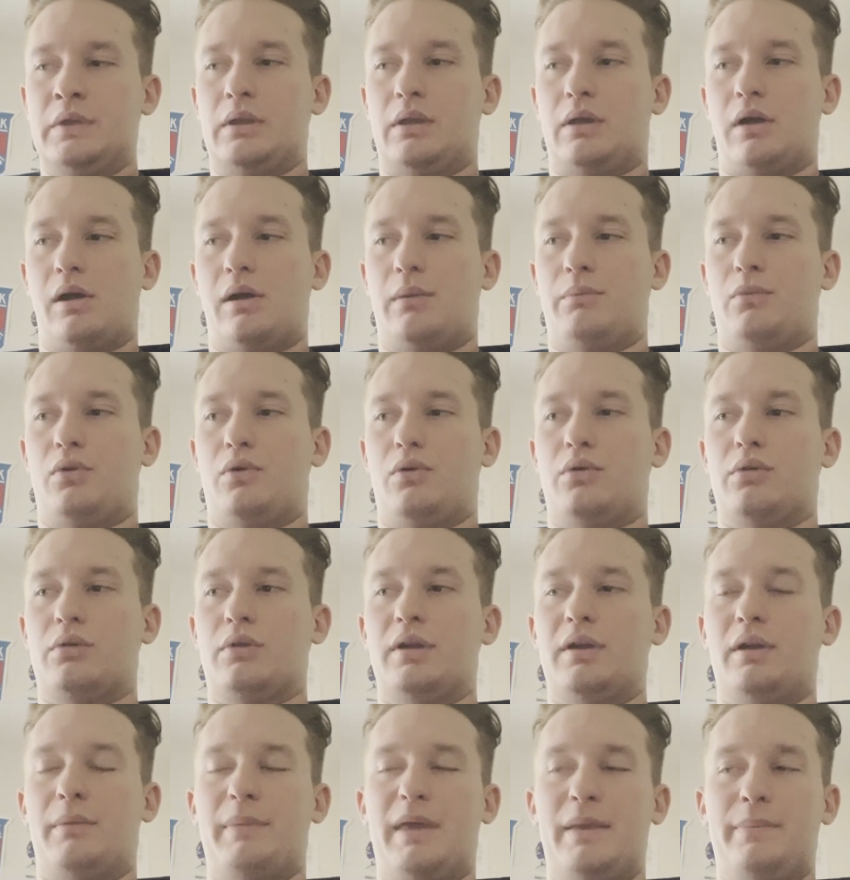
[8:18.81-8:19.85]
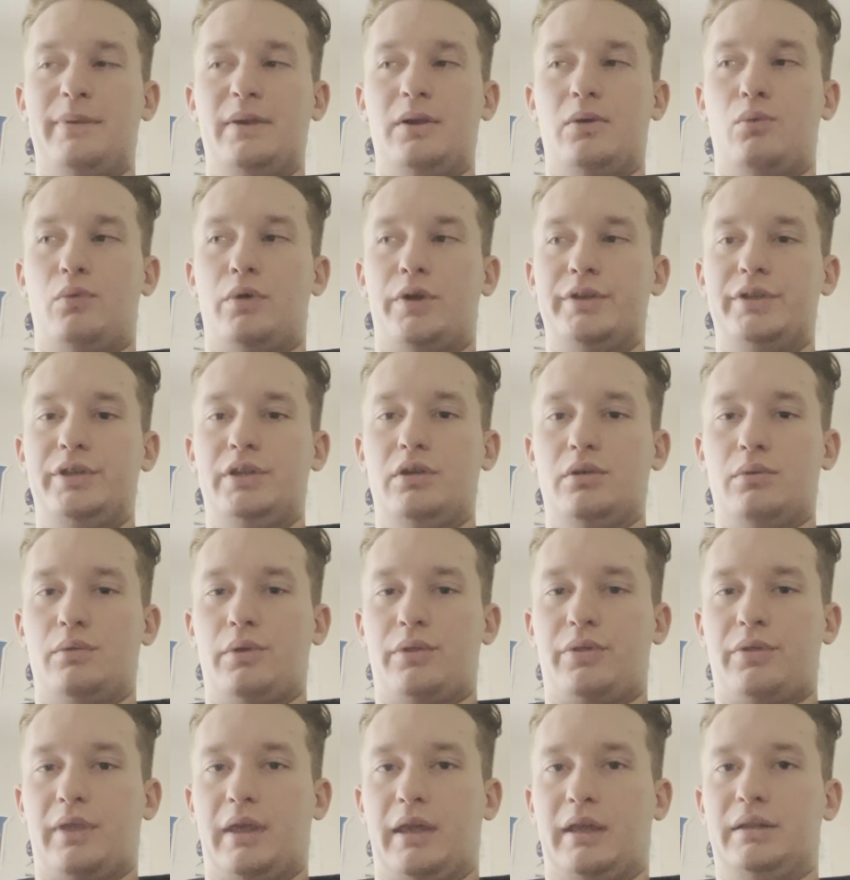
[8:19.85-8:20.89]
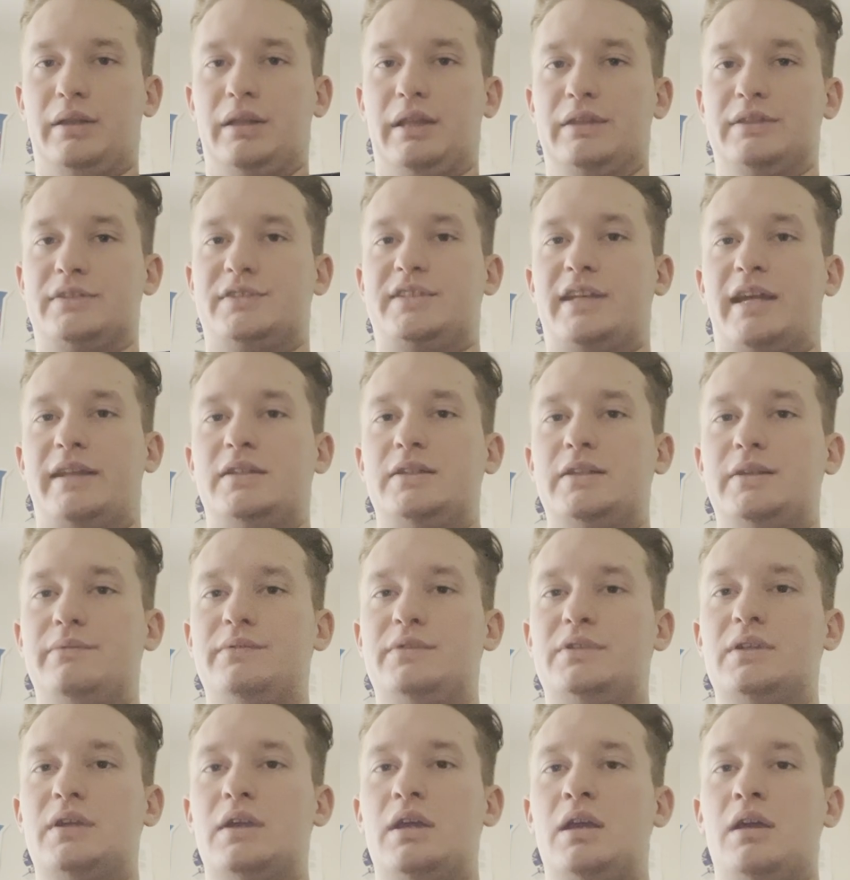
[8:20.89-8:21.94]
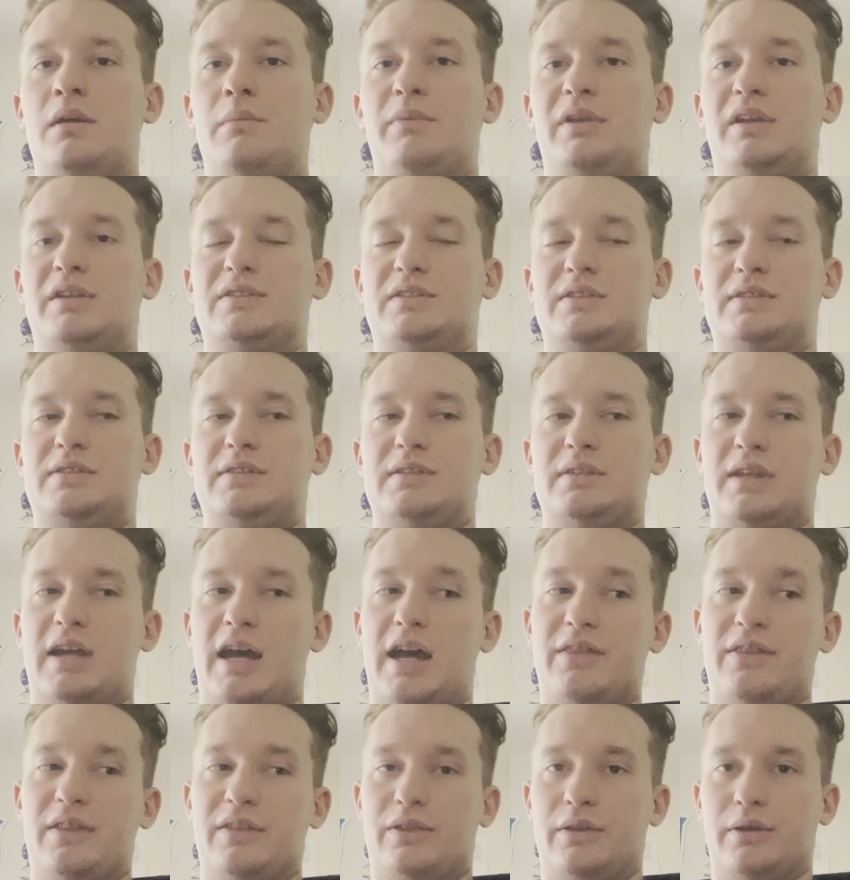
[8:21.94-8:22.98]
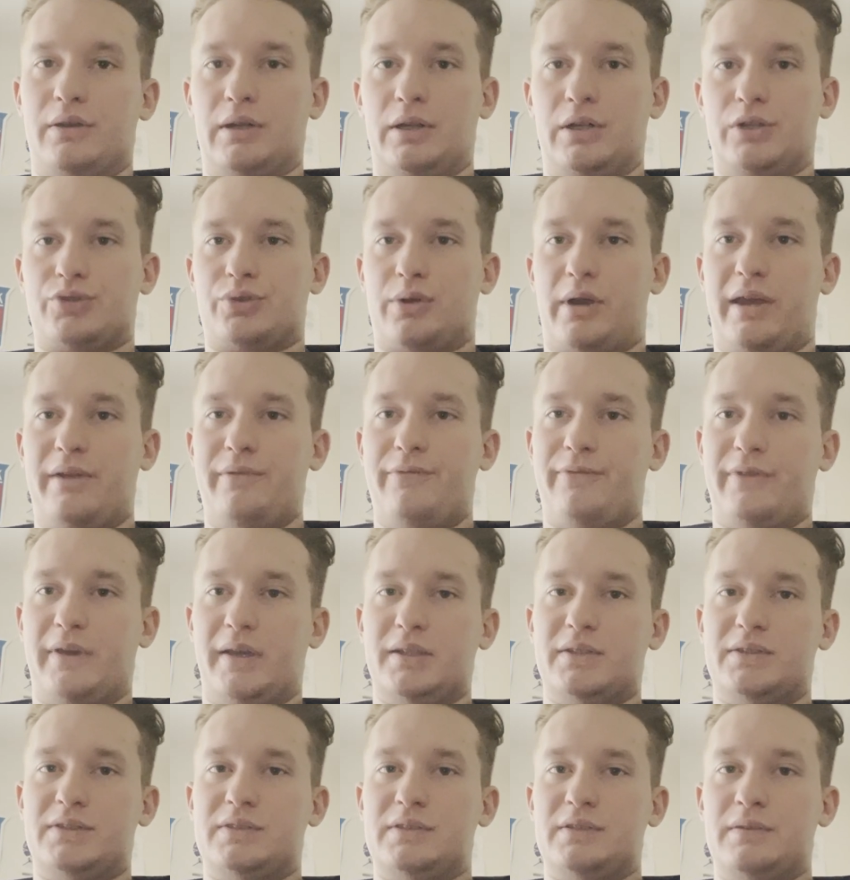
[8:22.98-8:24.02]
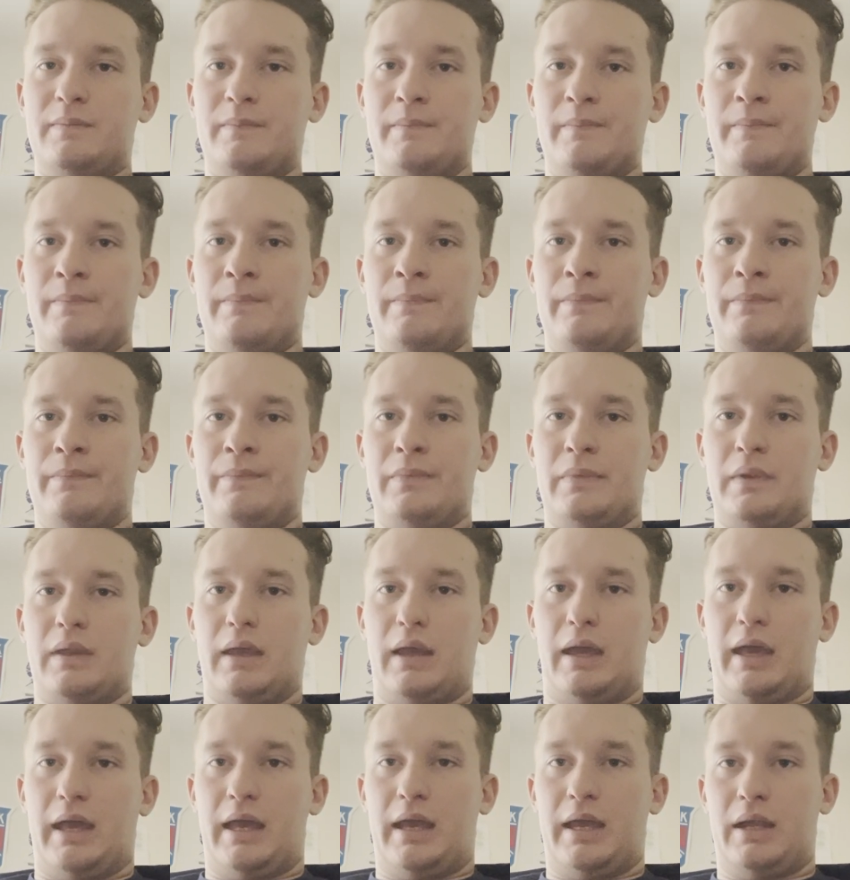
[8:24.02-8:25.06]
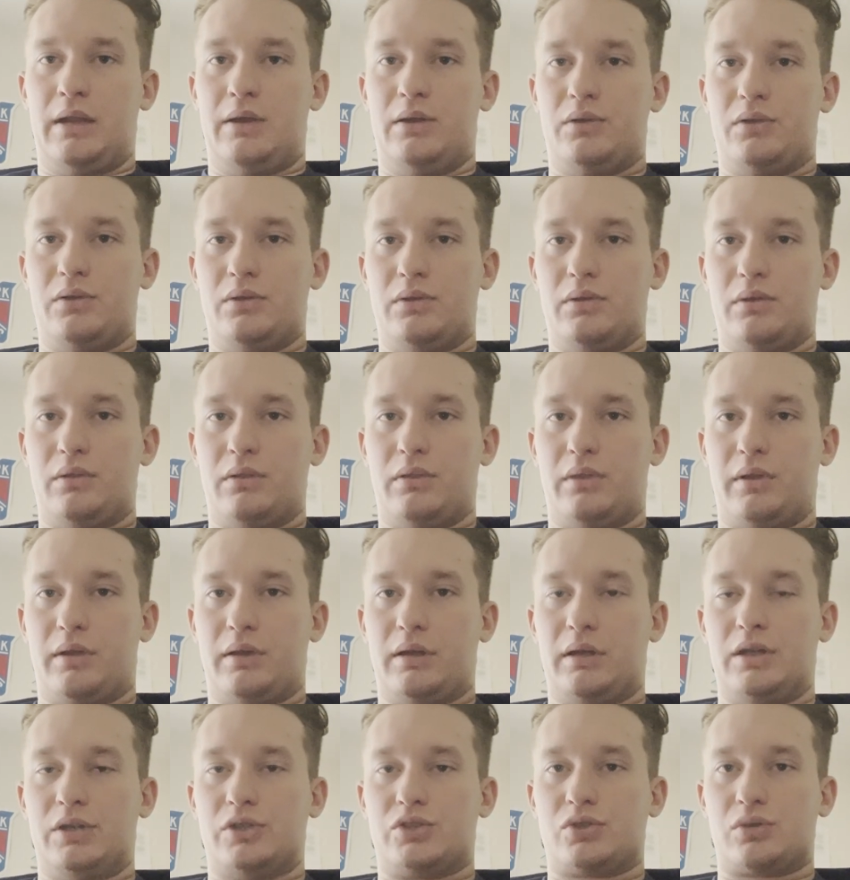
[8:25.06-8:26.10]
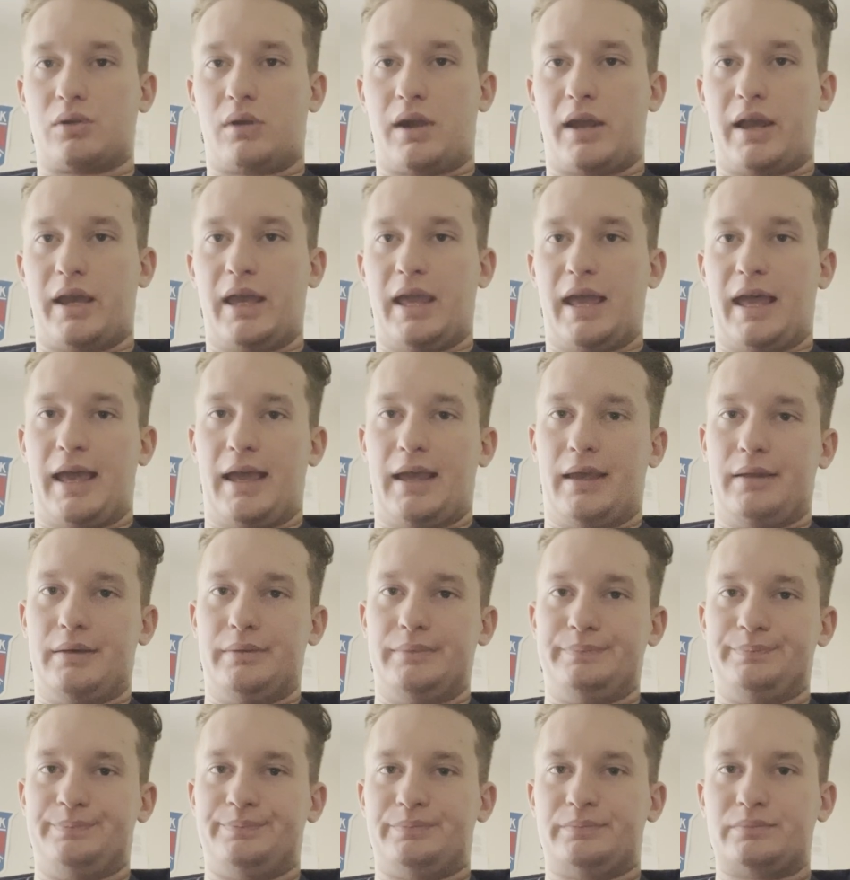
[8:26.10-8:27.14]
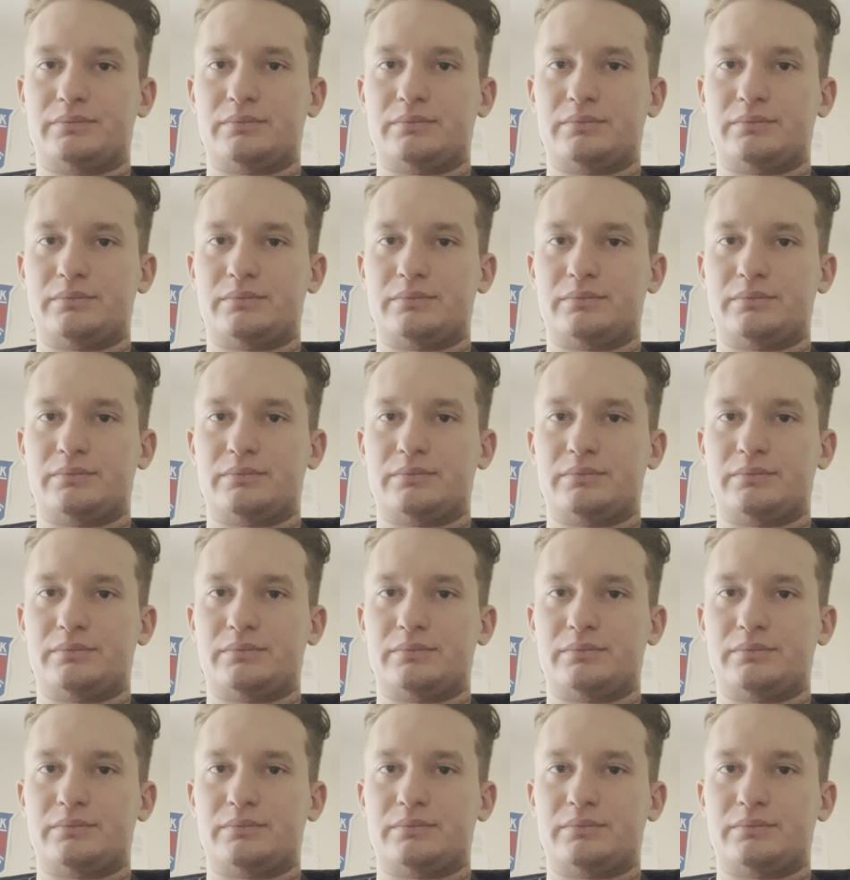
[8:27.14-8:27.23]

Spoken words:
Or maybe a 1-year with, like, incentives, because this is a guy that they're going to try and fix, and they're going to try and